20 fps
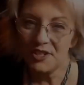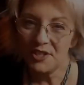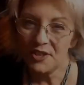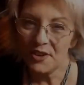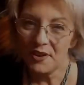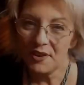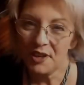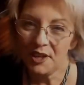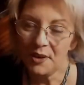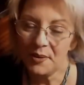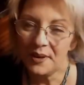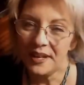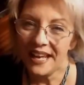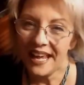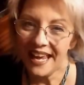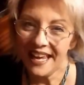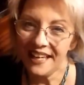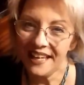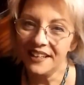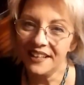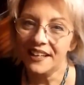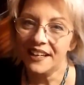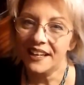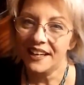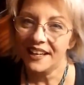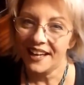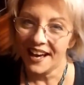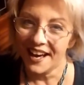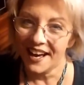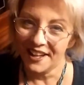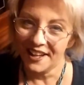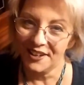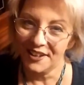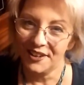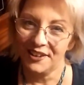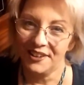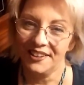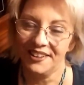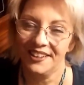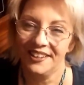to show you an
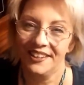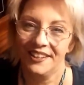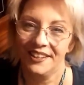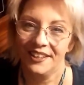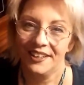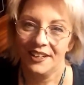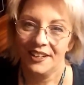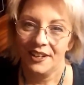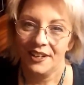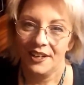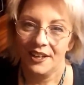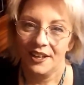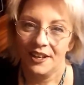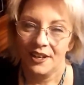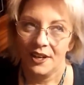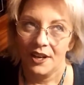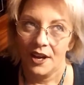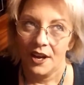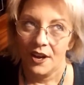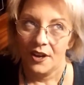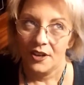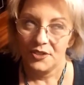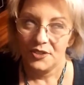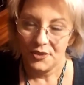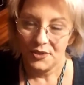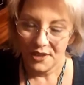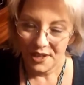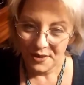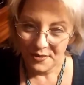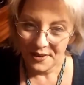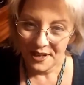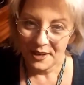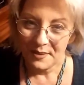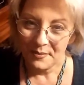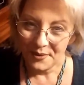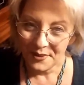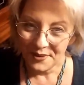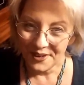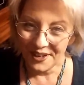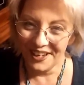8-color tree ring
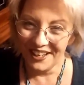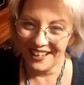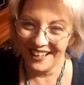pour.